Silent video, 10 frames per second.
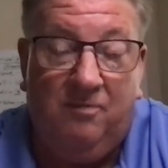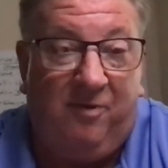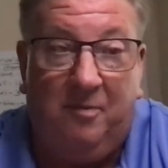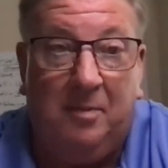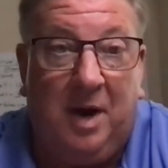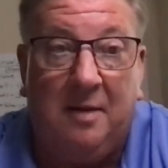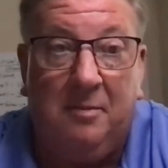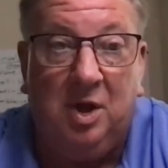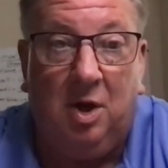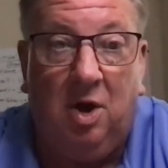from the bottom
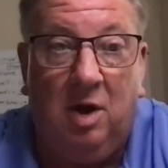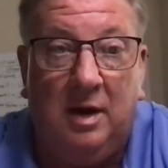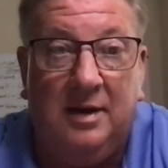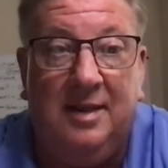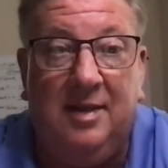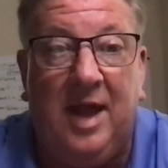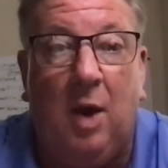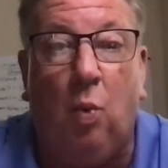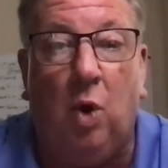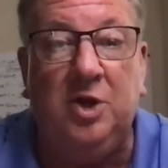of your heart
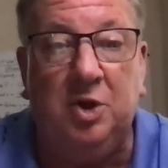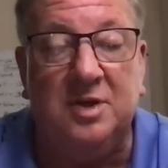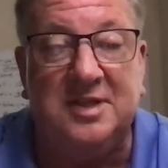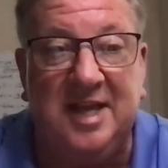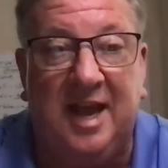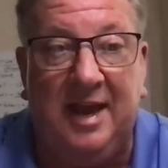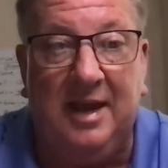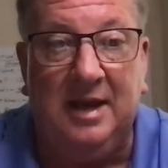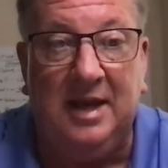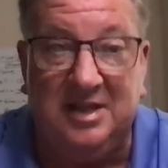that what you're
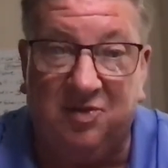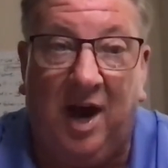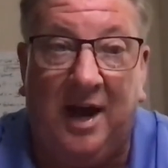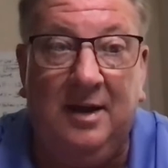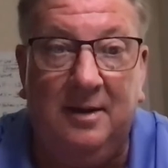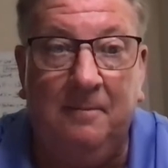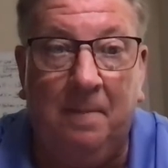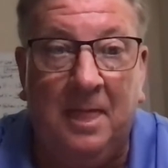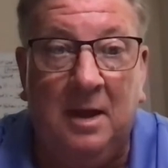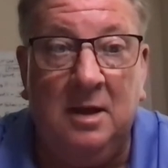saying is right.
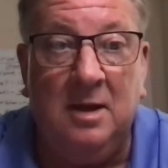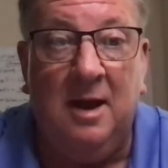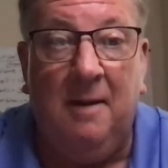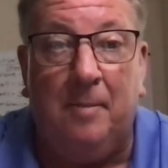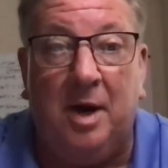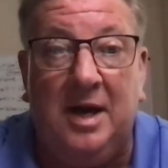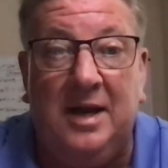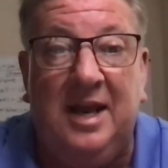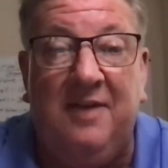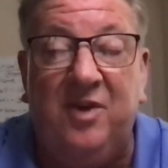
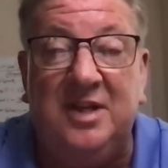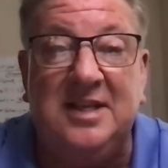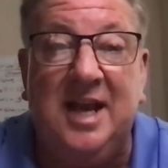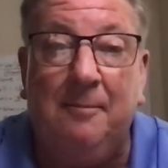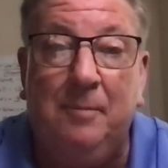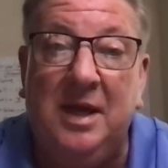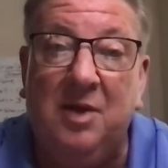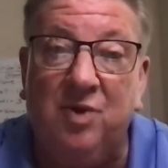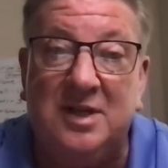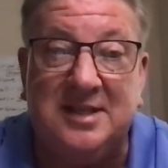But if it's not
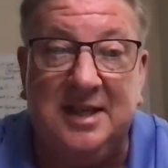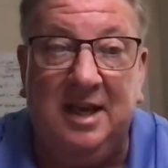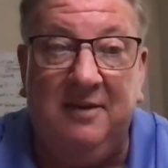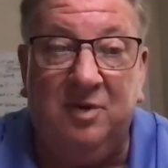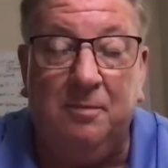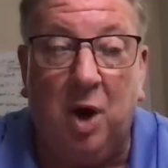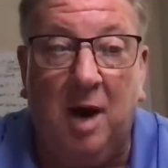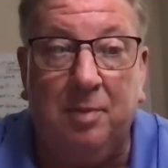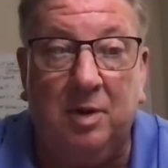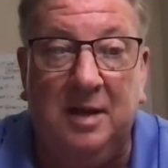being received
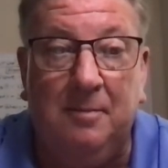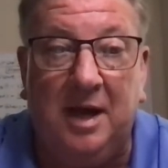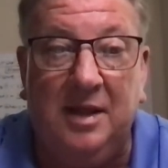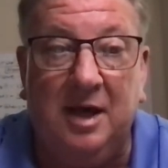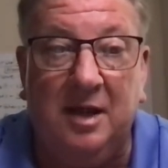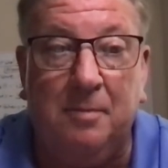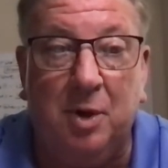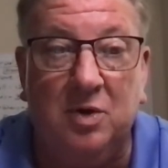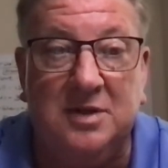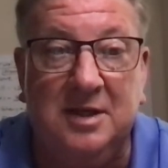properly by the other
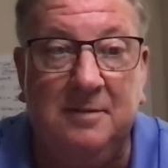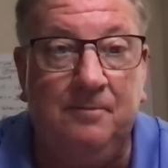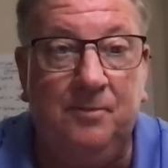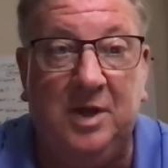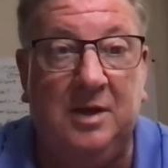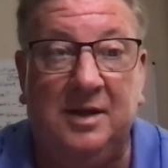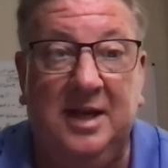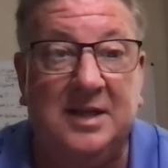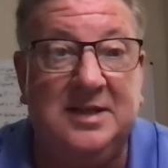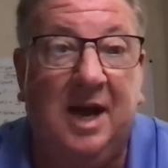person, then
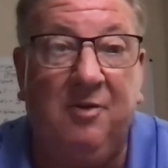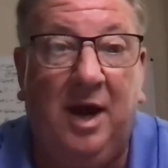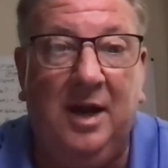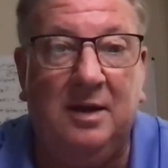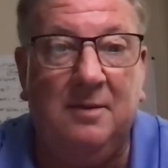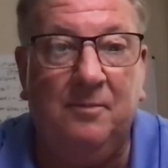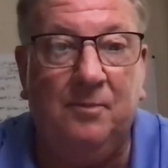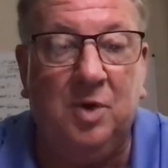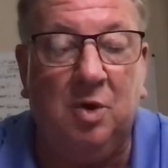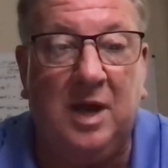it's not right.
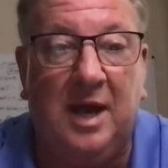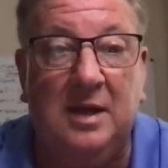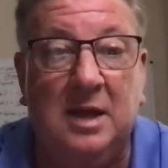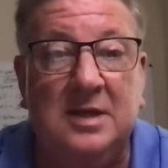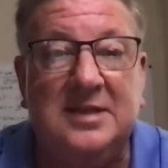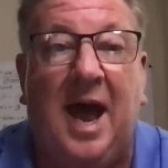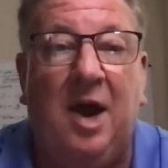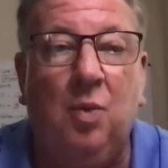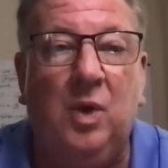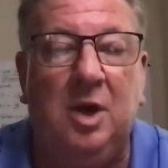Okay. So
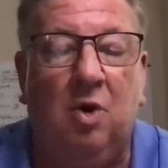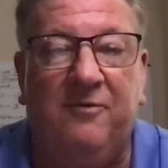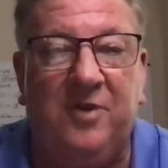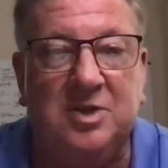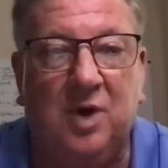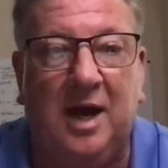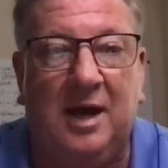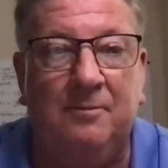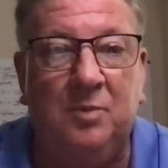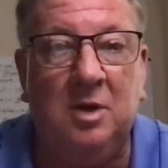how do we know if it's
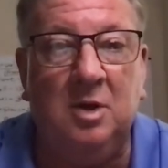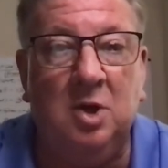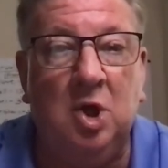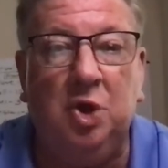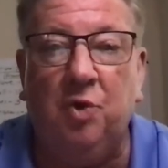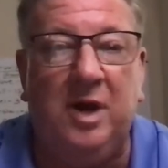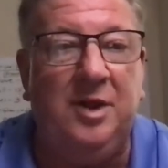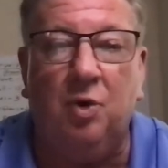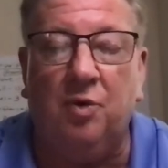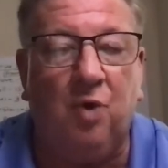right? You're
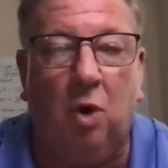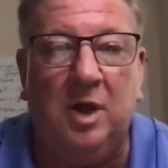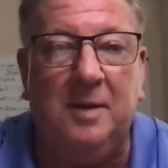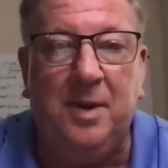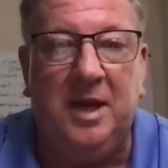either enrolling